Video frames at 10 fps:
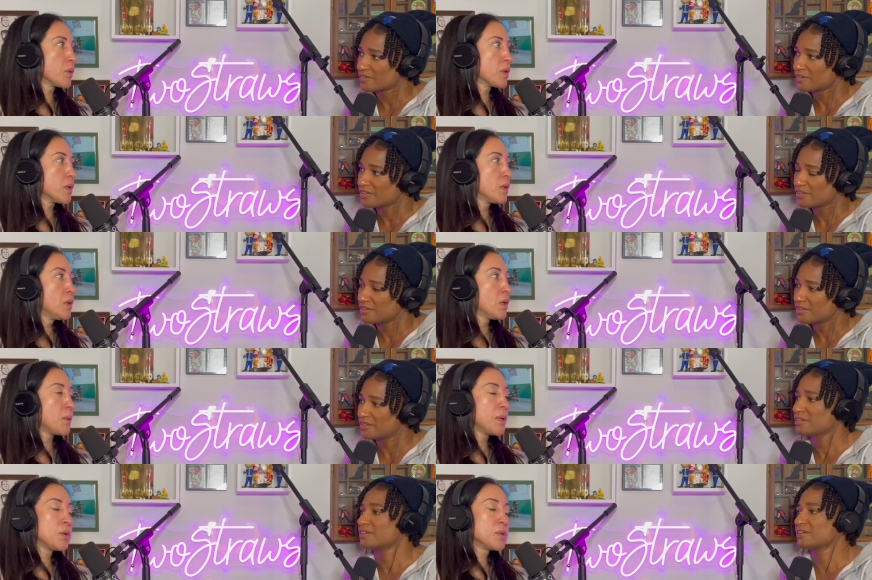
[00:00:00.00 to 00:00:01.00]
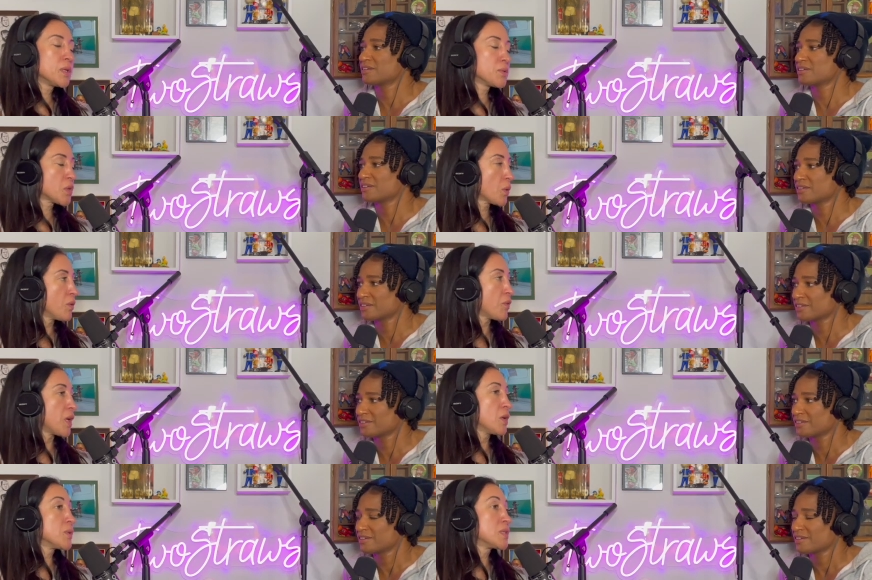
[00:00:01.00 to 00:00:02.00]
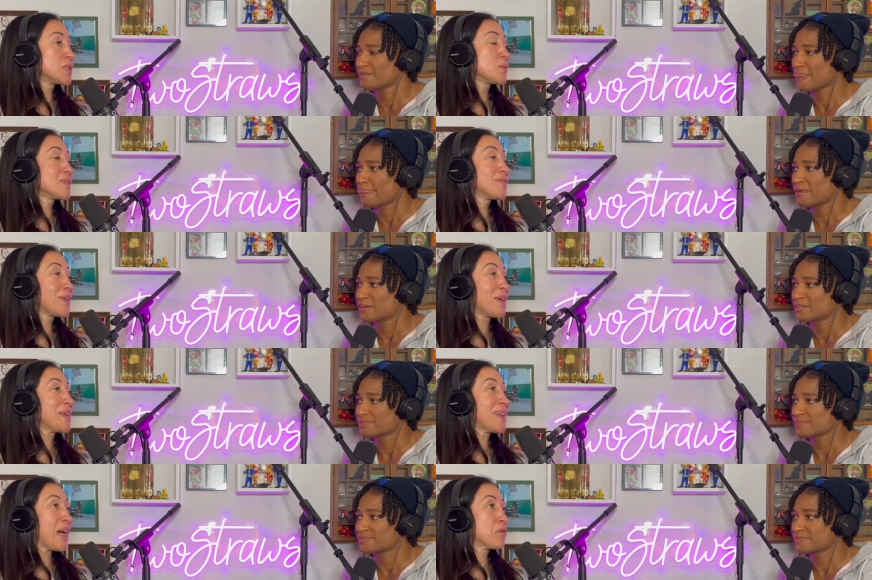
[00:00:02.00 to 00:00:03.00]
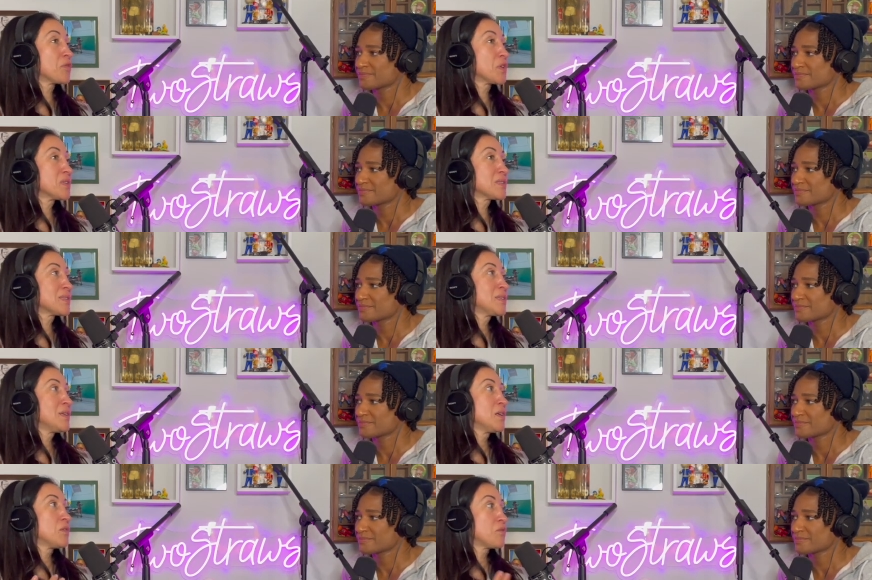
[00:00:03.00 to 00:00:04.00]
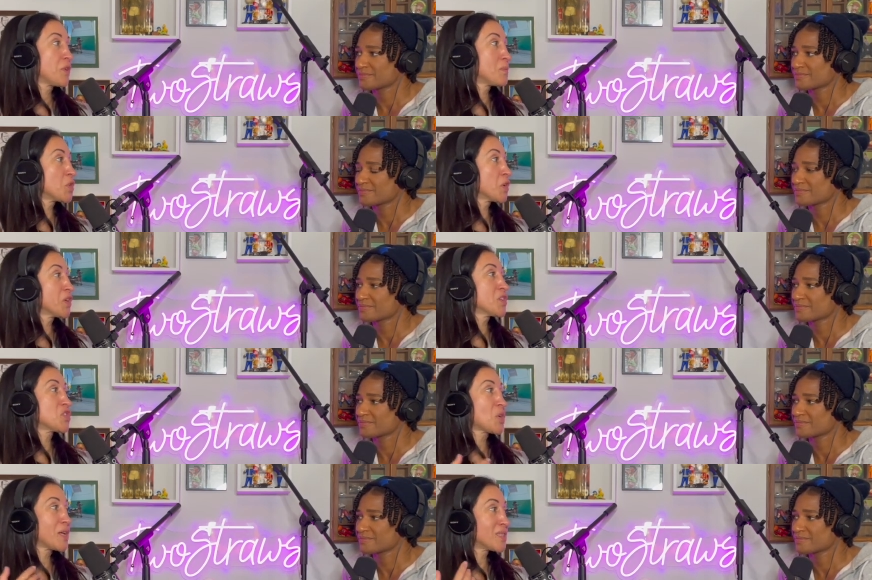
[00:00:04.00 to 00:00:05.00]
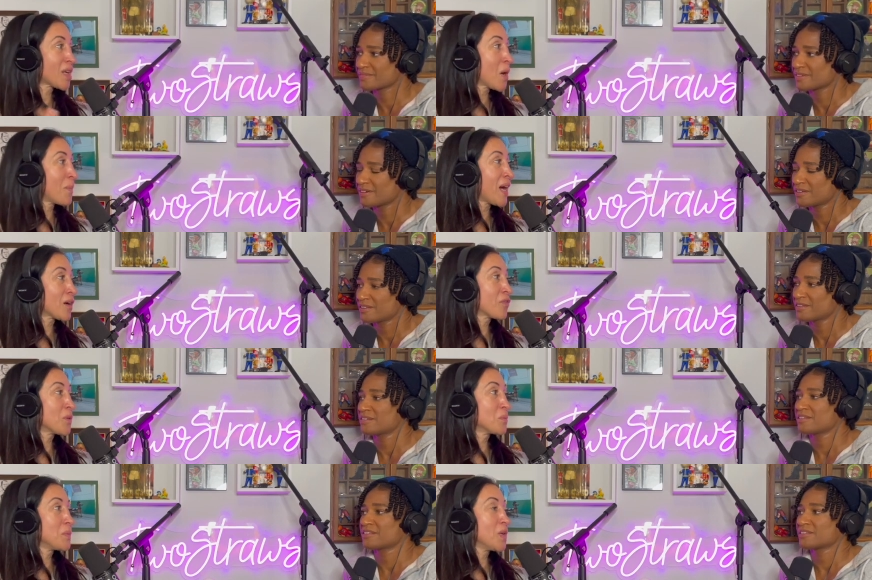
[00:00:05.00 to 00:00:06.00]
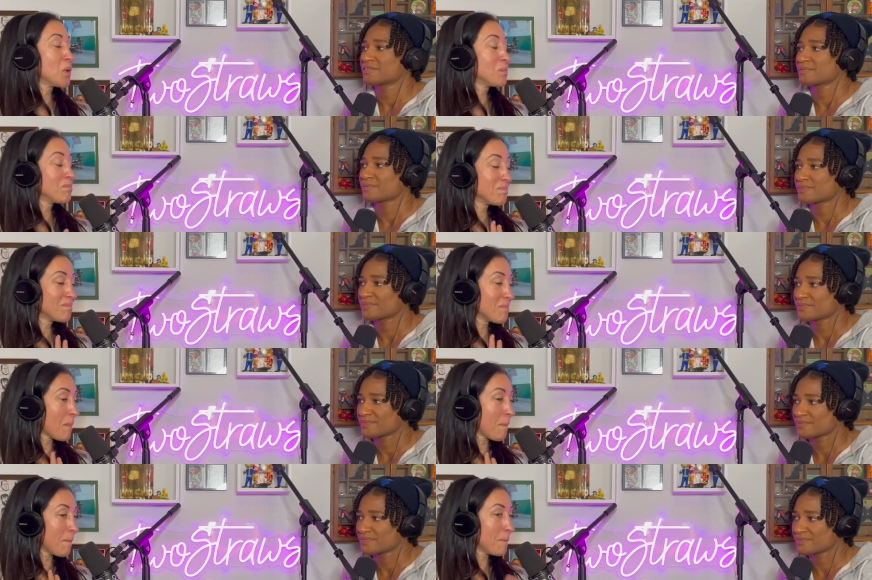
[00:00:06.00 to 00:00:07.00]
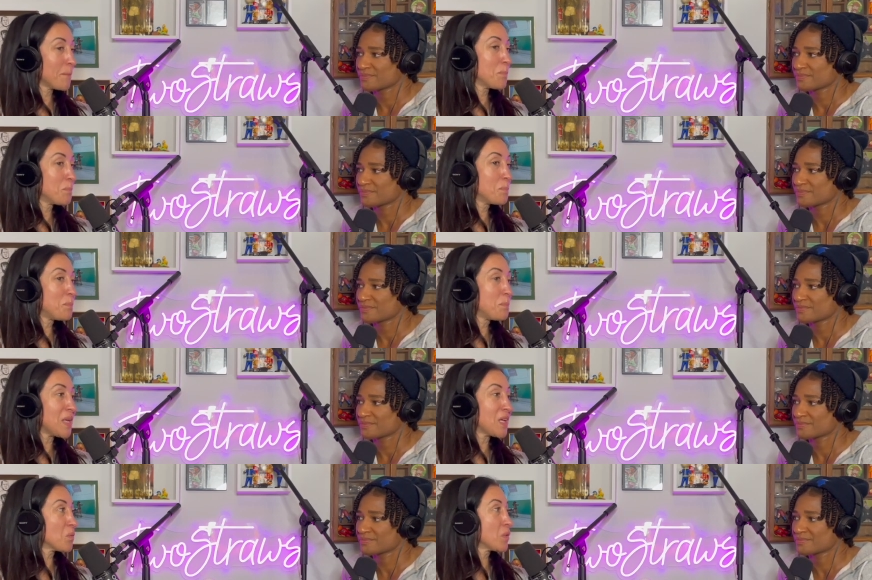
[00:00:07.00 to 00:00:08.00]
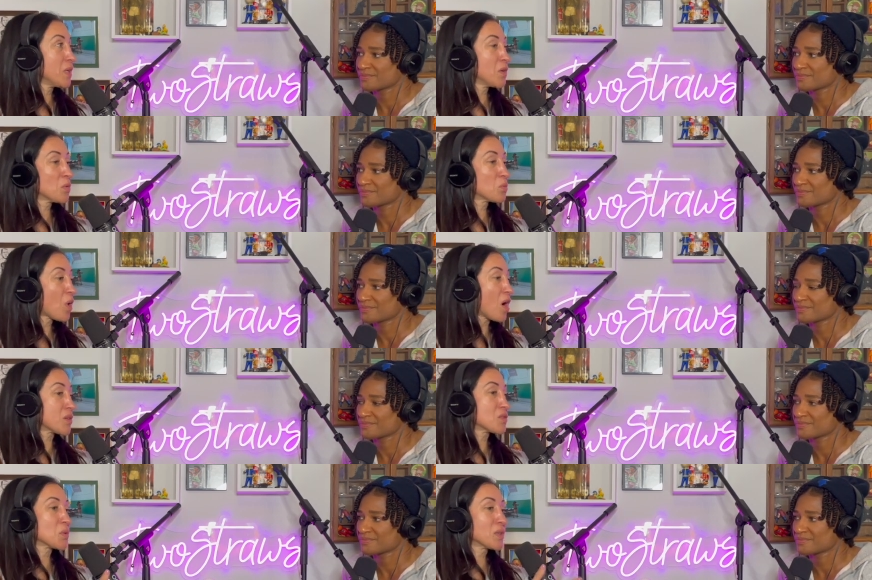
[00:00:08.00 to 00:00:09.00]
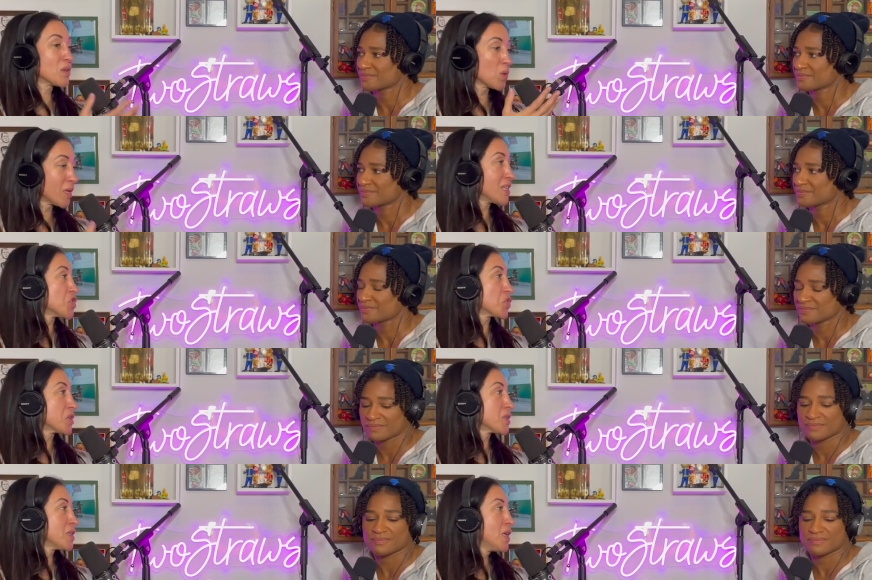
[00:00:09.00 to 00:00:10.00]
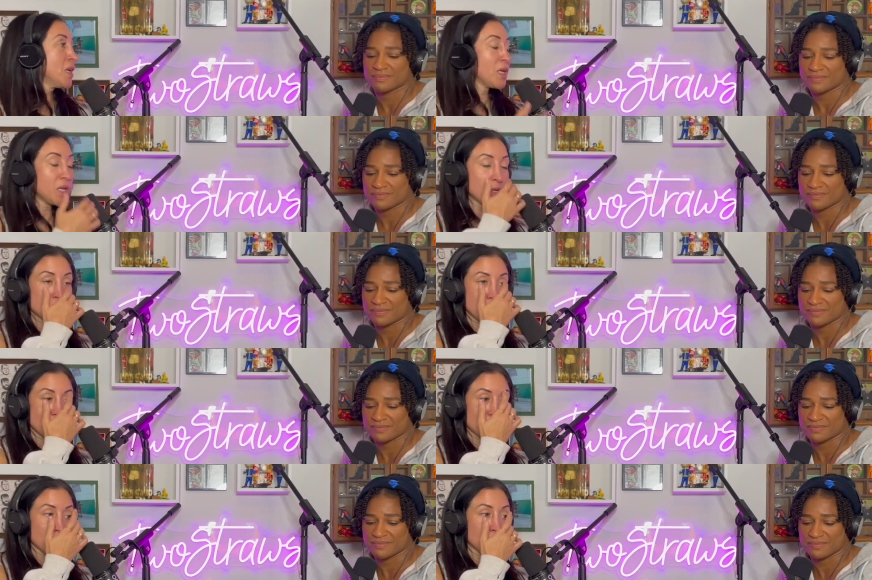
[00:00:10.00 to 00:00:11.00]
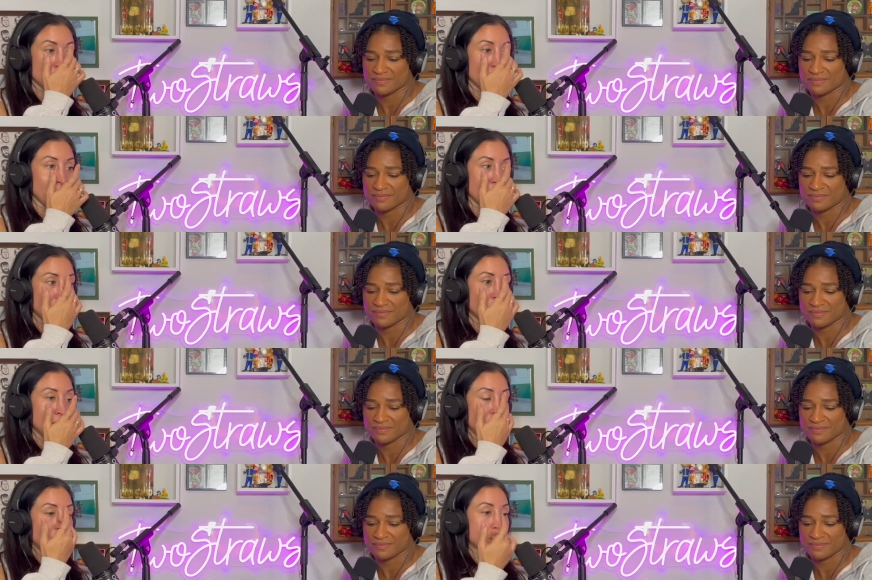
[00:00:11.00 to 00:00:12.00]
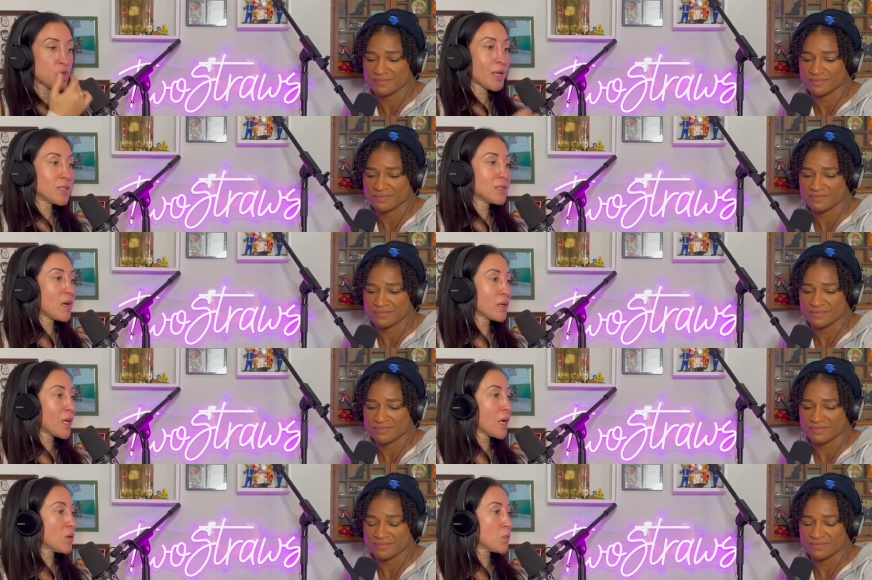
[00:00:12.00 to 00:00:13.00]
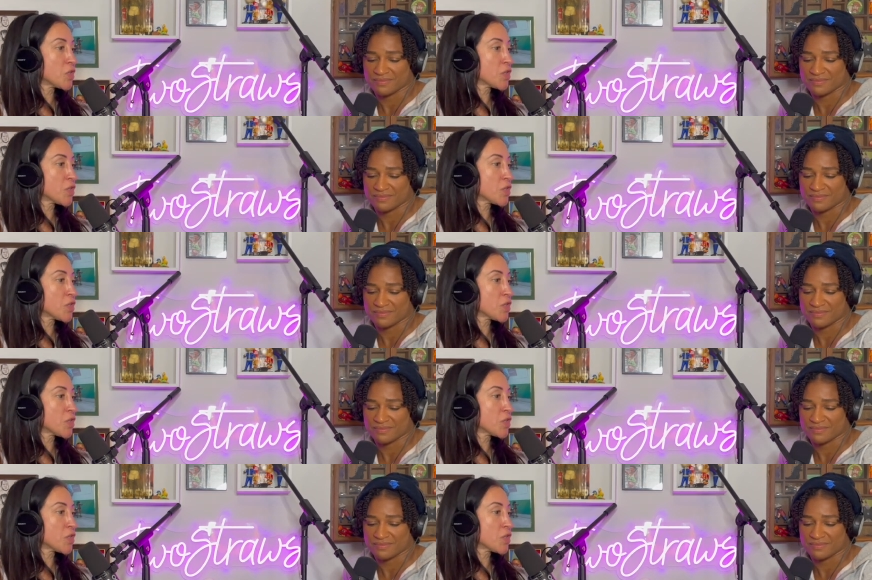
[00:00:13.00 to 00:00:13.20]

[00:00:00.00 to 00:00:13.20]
Speaker 1: with it. I mean, it, it was a great fight. It was it was a valiant effort from Dern trying to come back from you know being you know rocked or or injured. You know, she still really tried to dog it out,